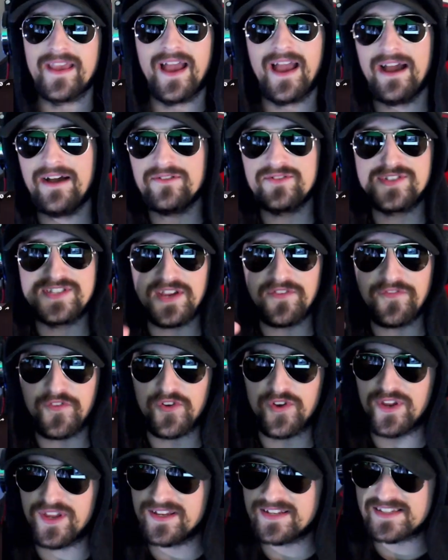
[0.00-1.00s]
how
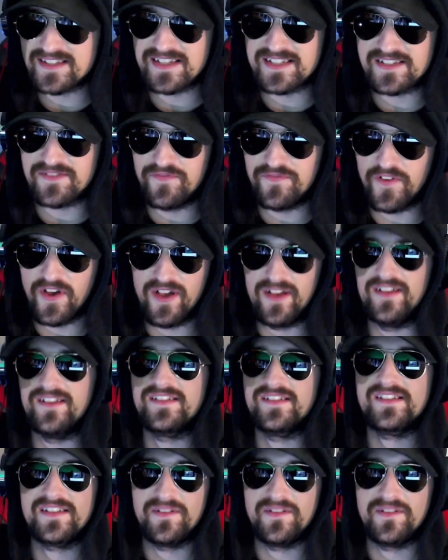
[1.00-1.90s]
different is this verse